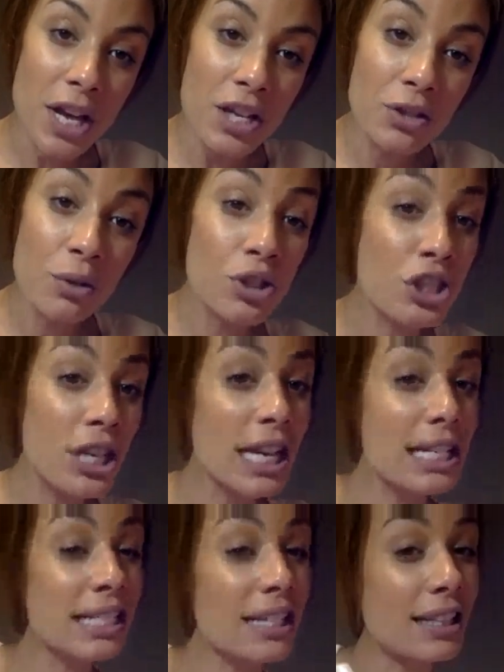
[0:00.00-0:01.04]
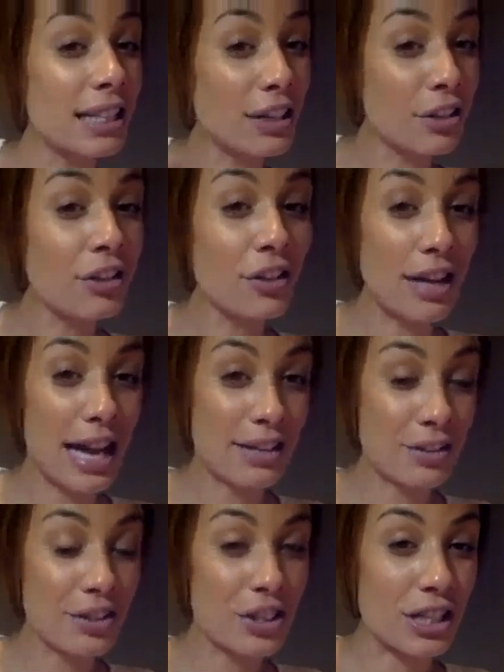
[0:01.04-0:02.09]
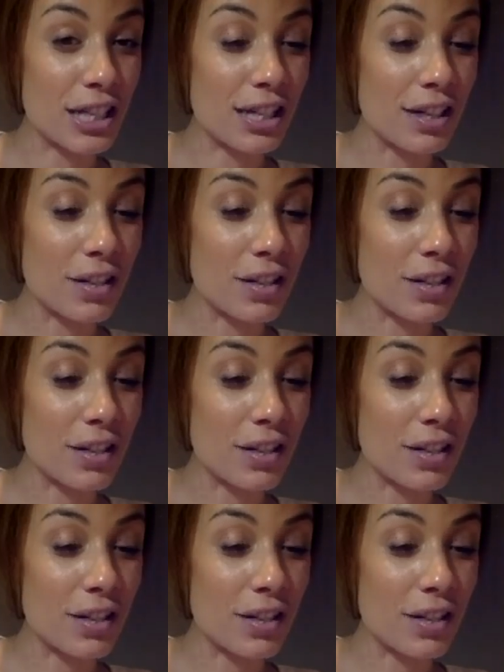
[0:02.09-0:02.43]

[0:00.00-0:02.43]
So she's cleared her energy.